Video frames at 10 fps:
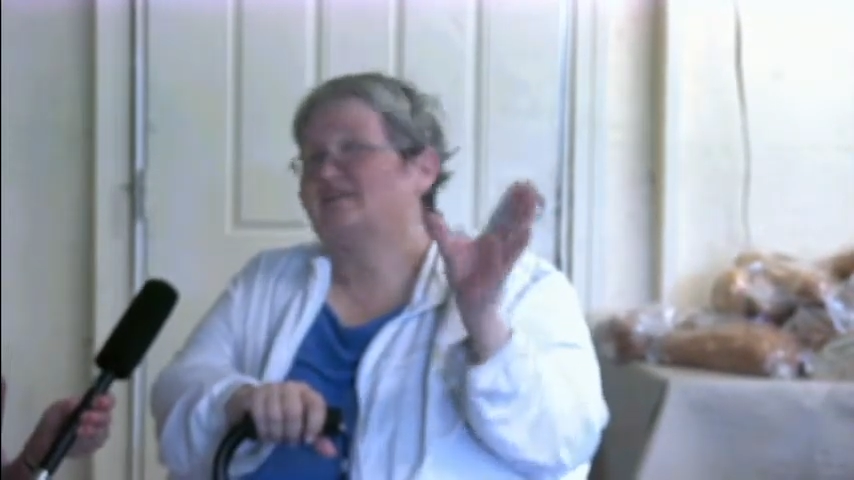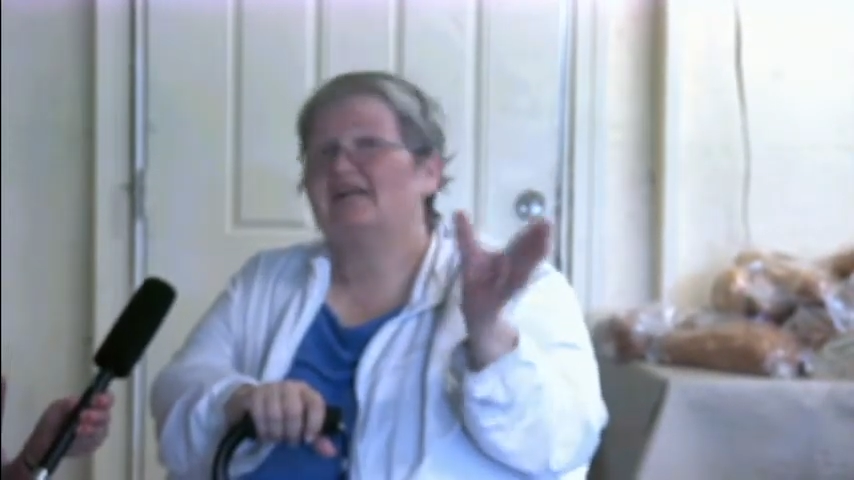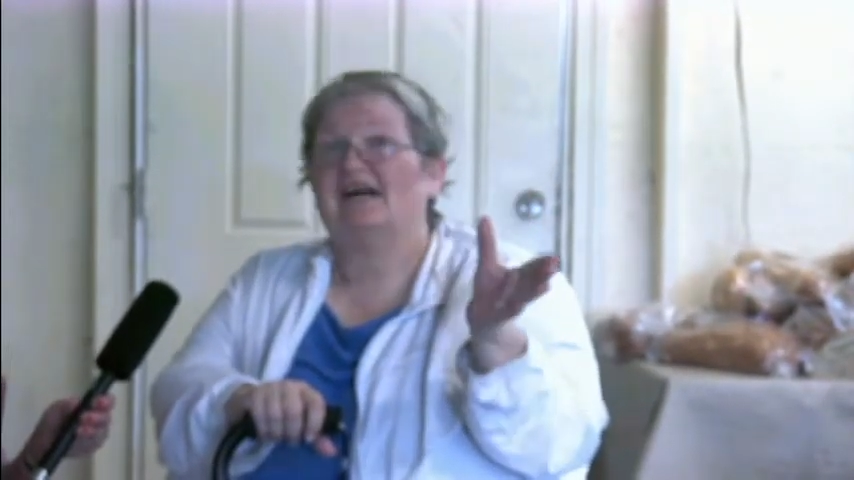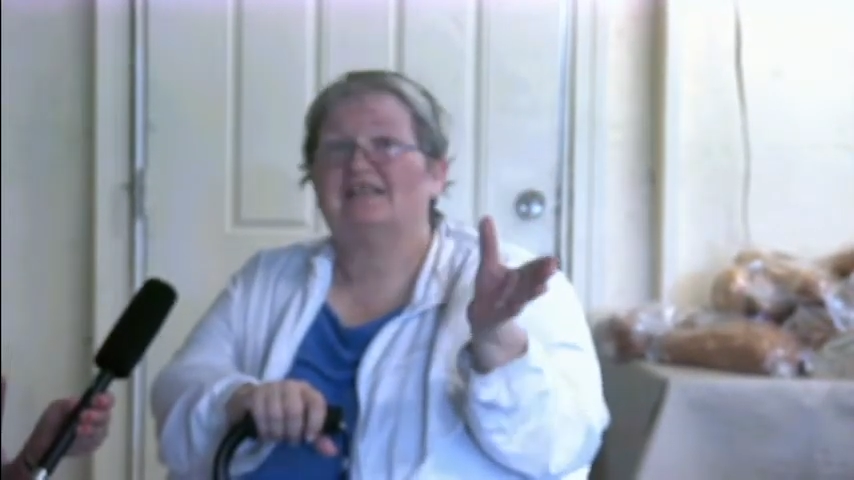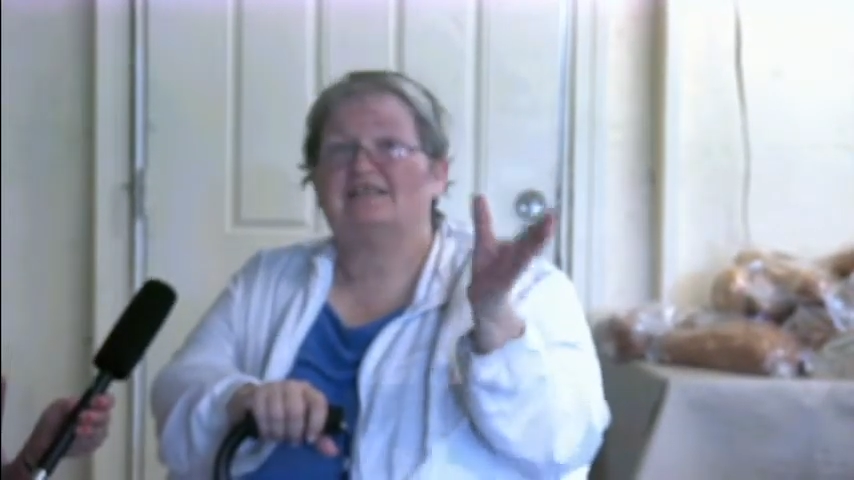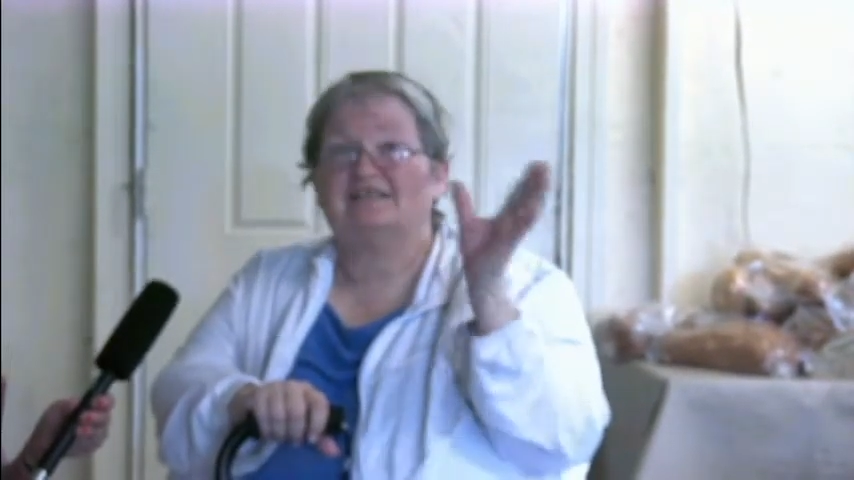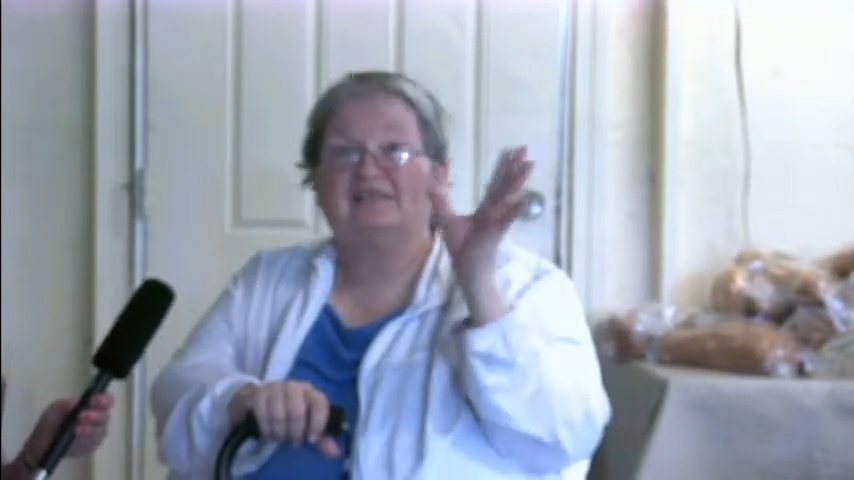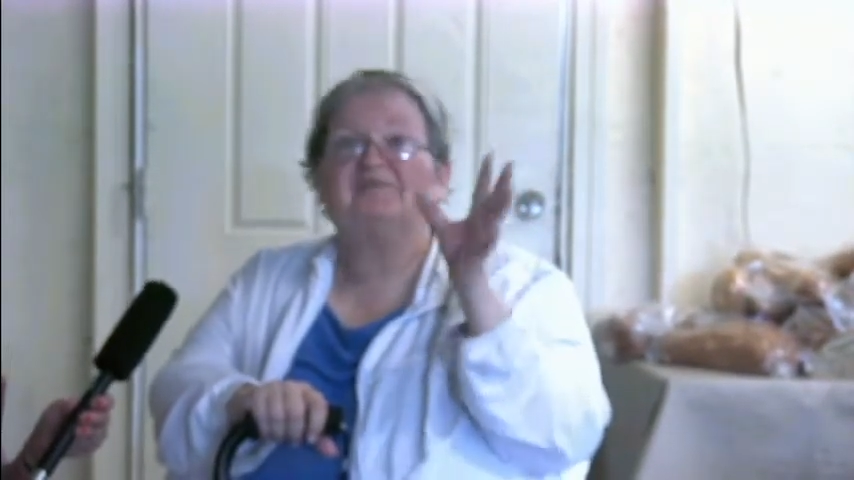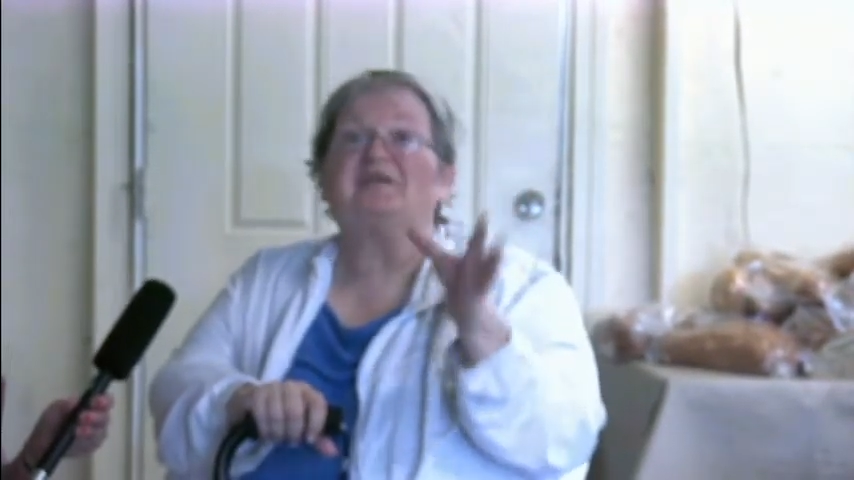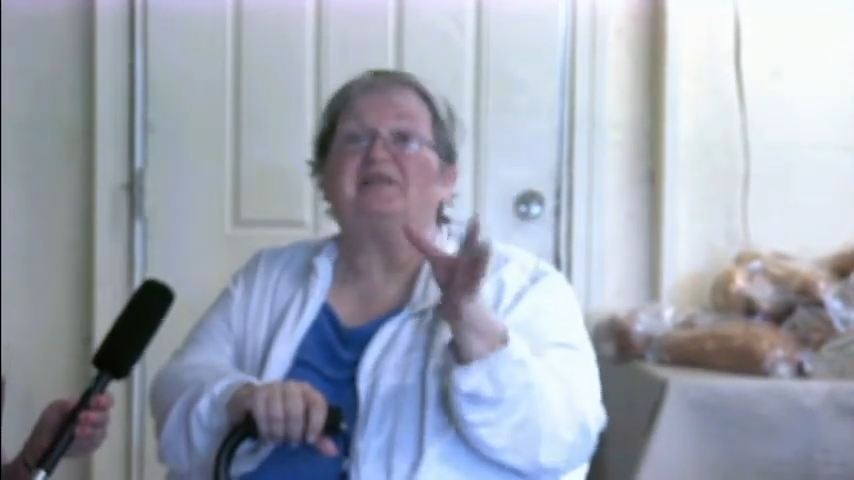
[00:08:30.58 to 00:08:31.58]
got
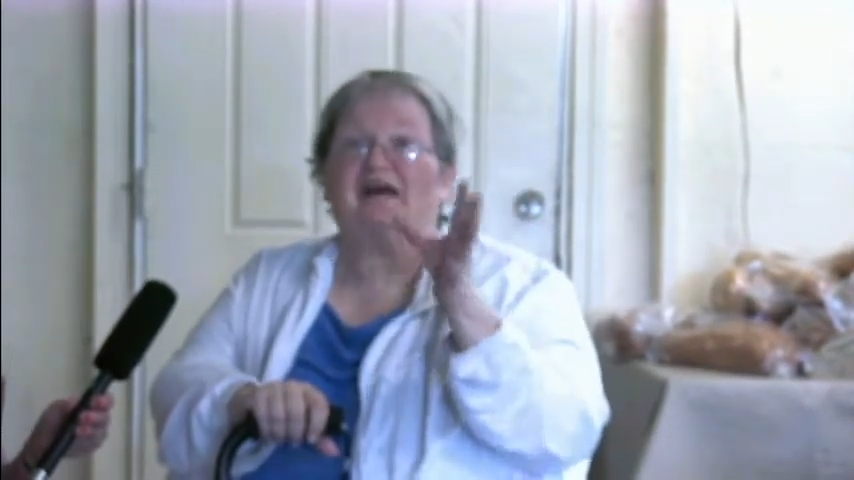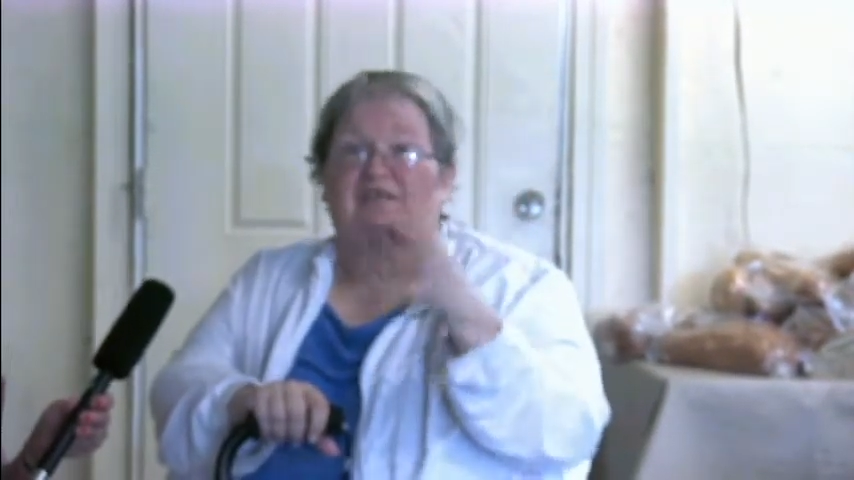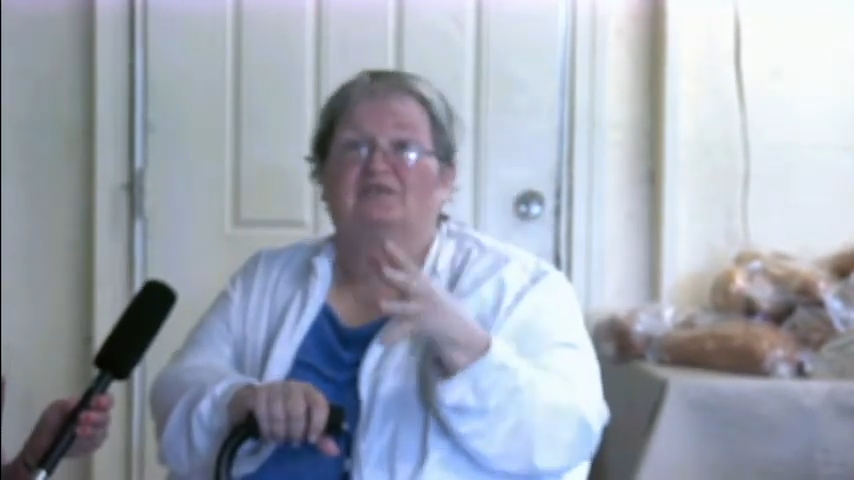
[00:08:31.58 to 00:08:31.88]
living on the